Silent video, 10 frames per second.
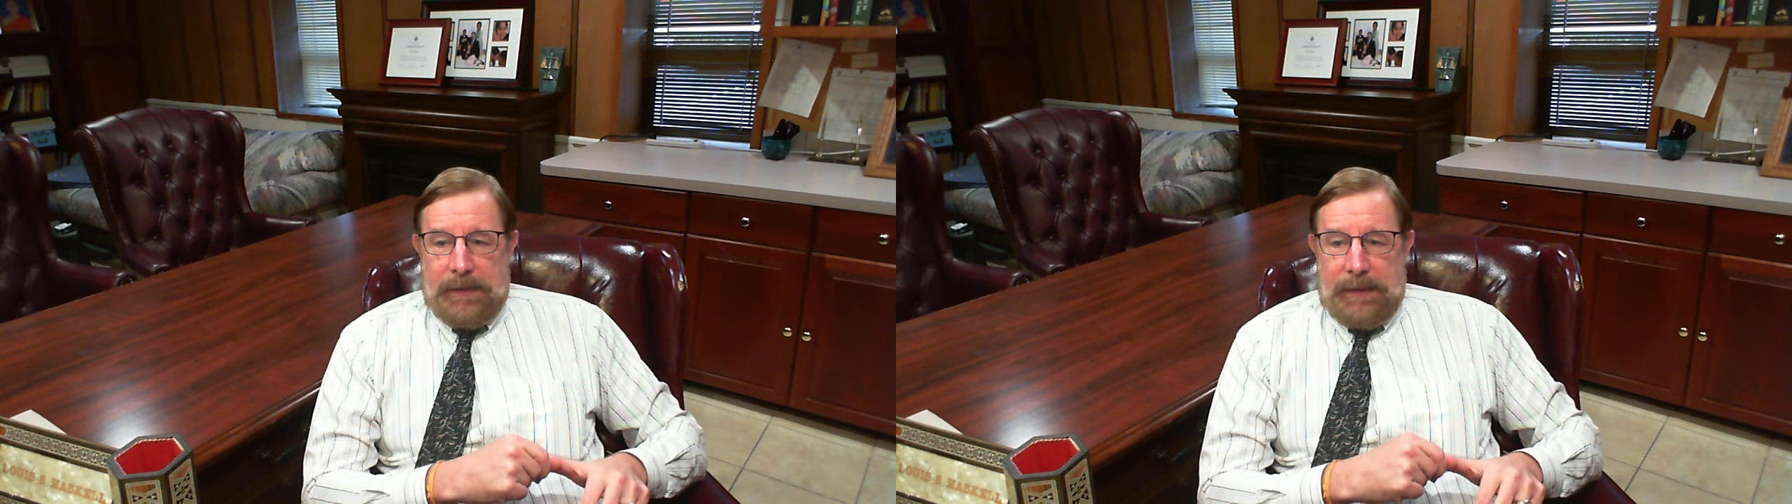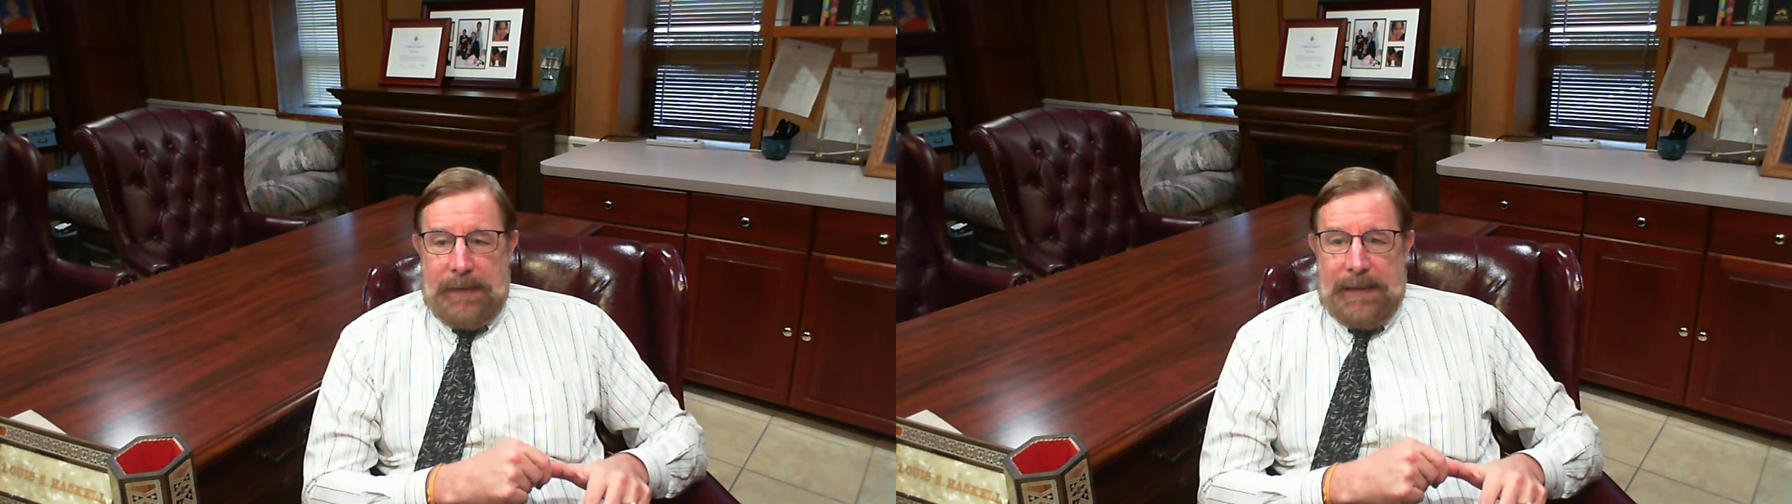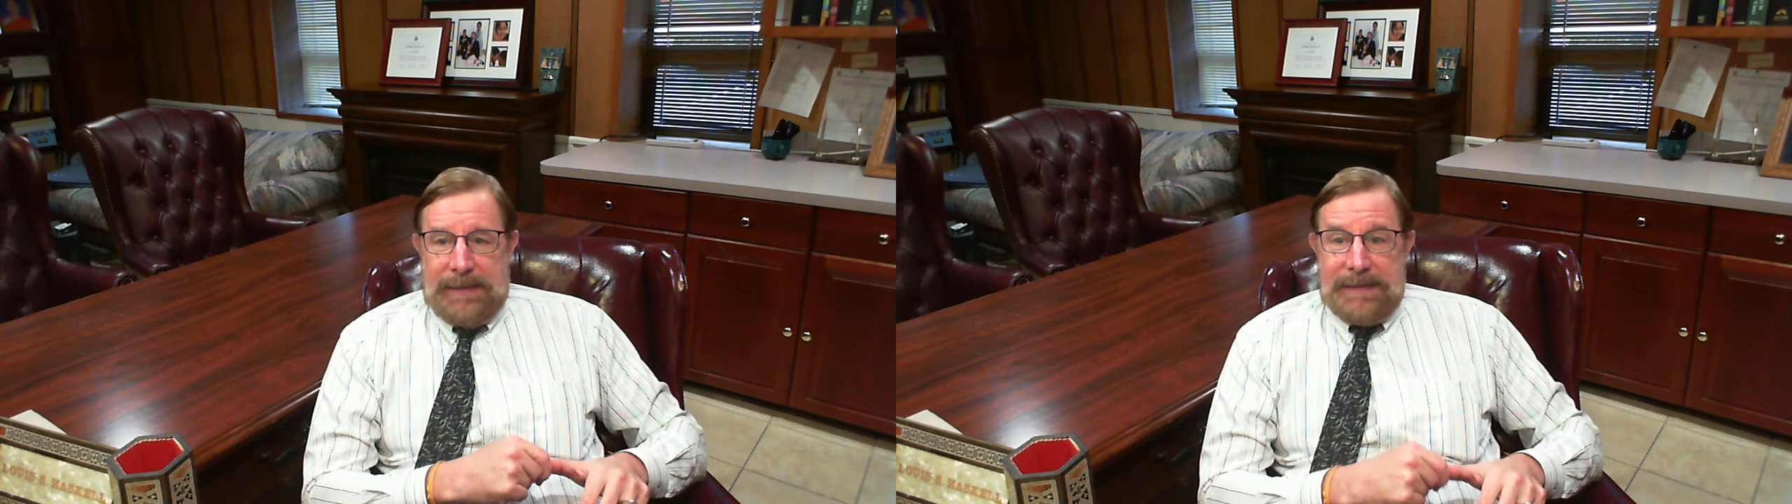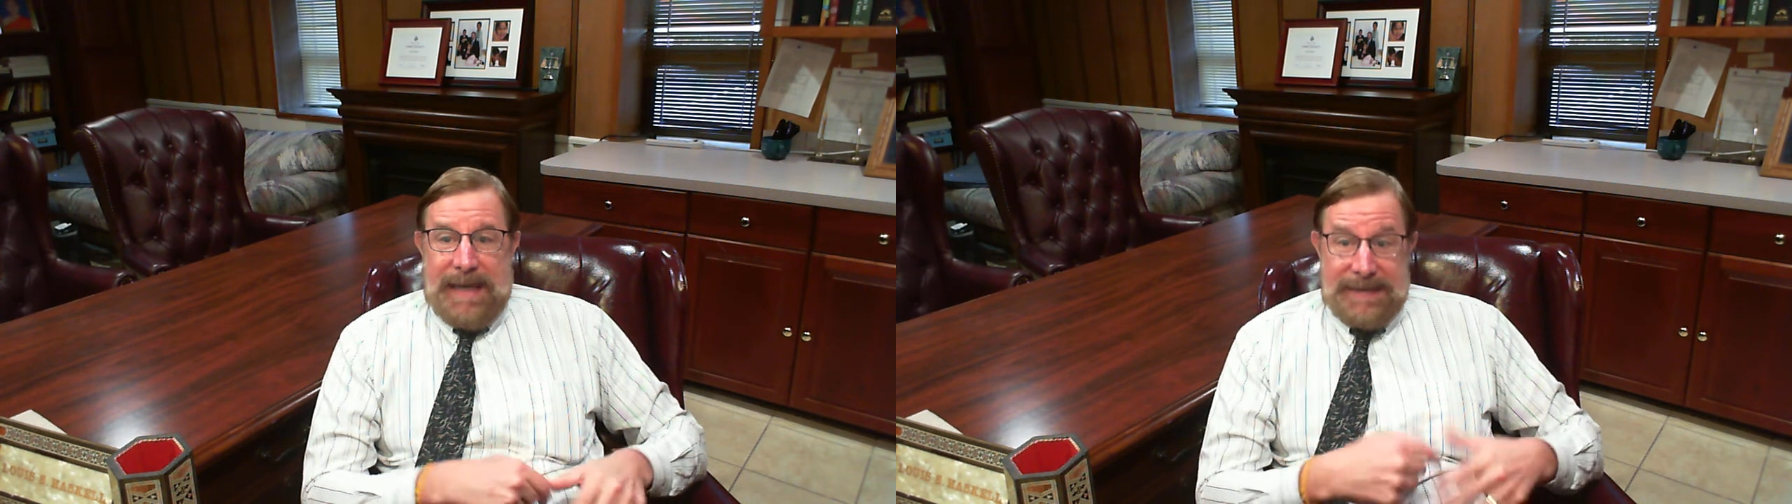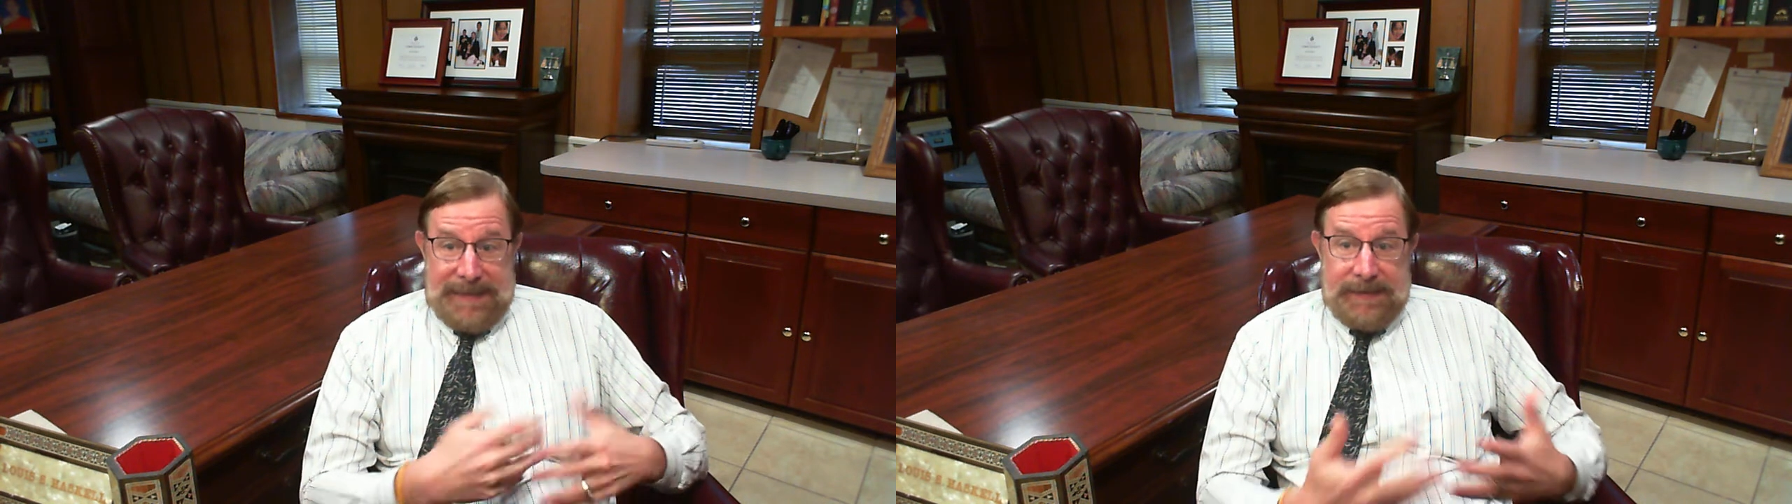
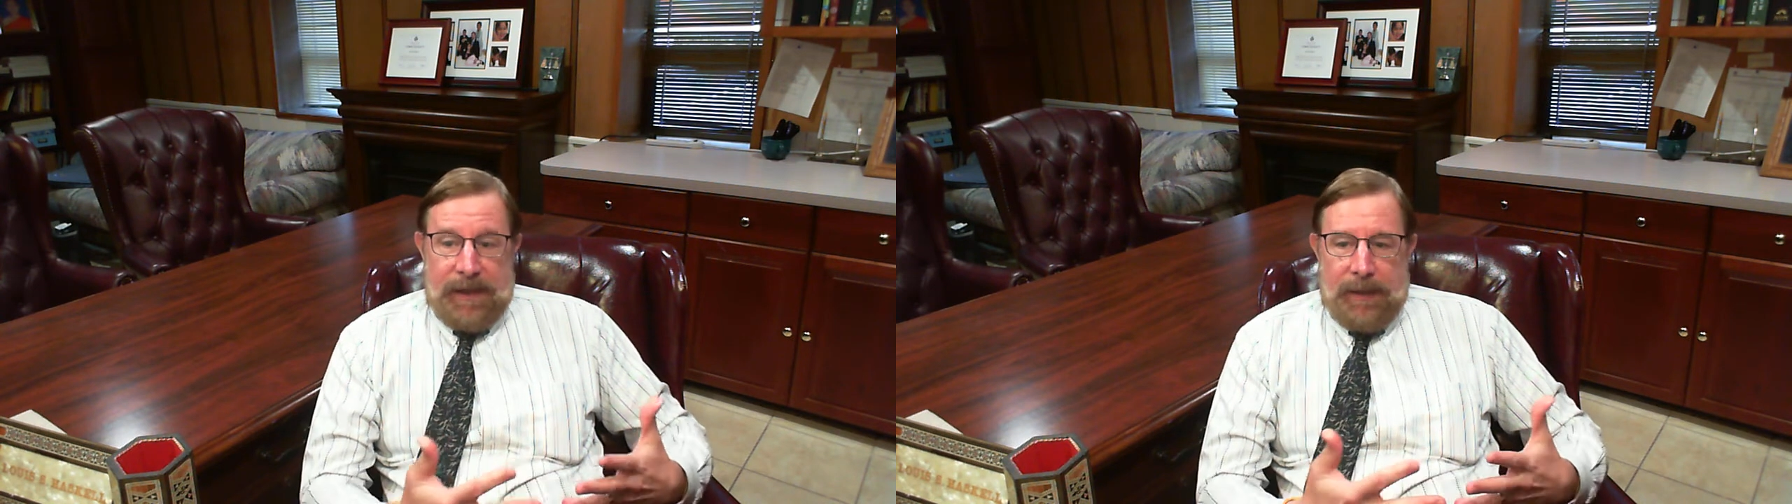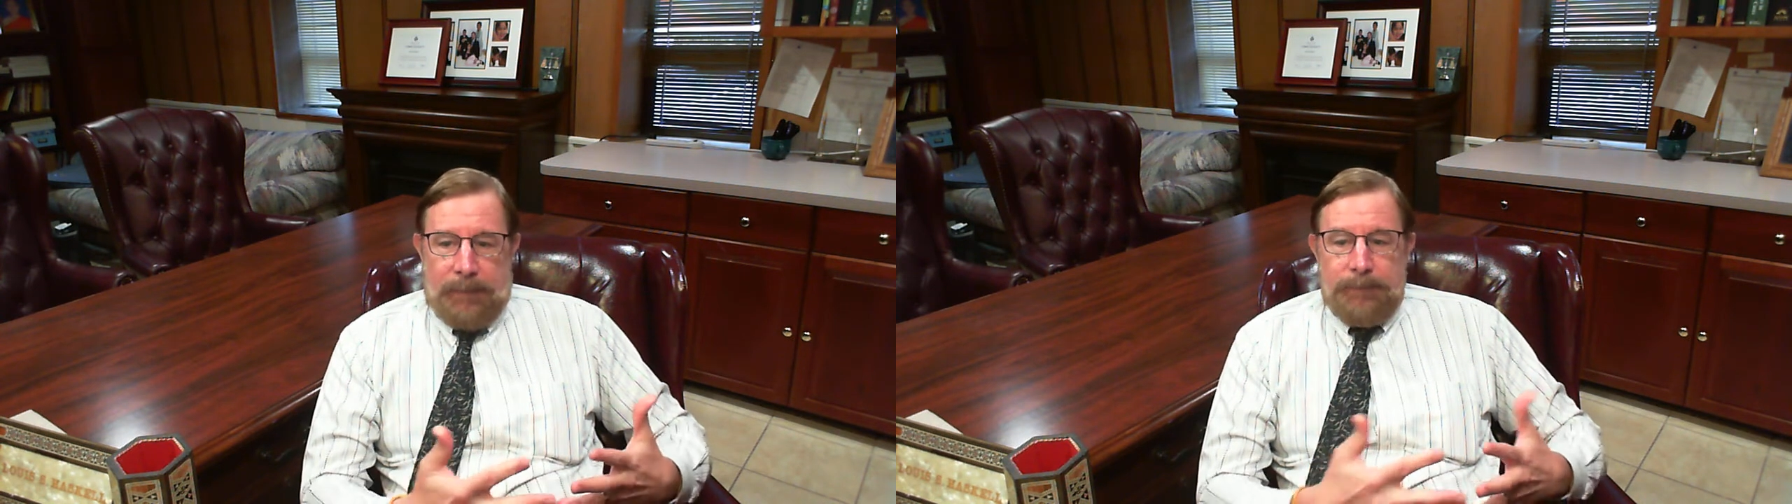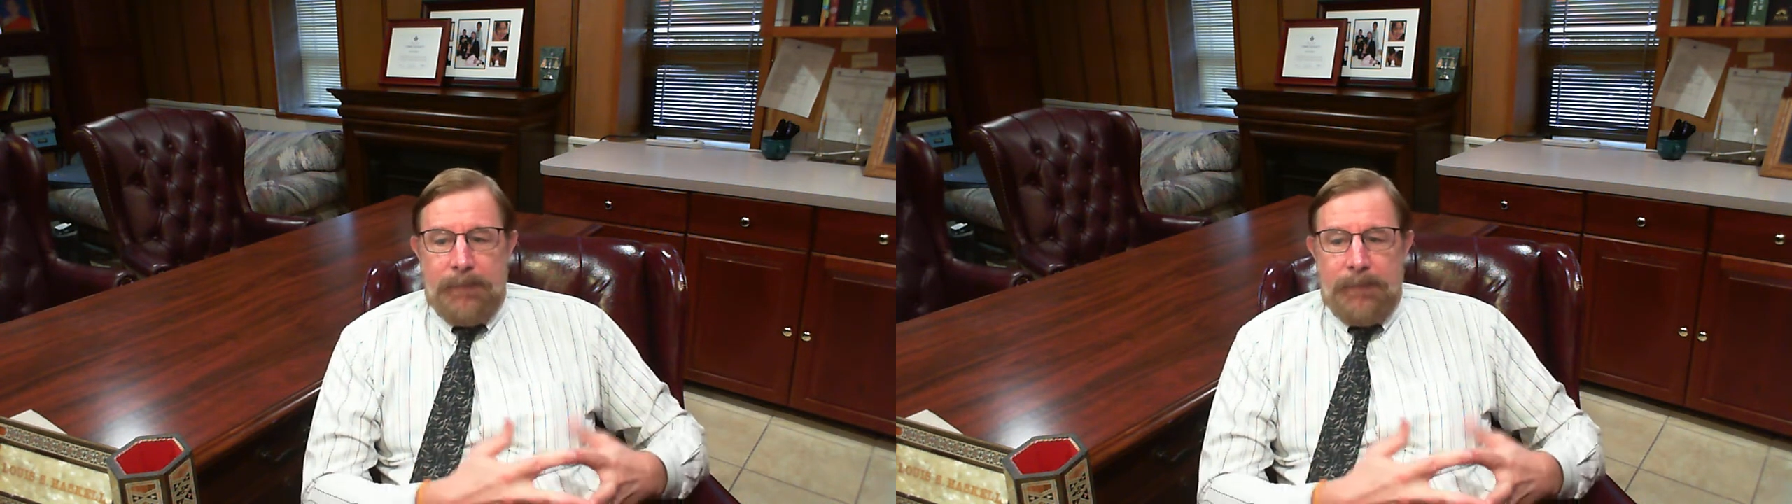as income.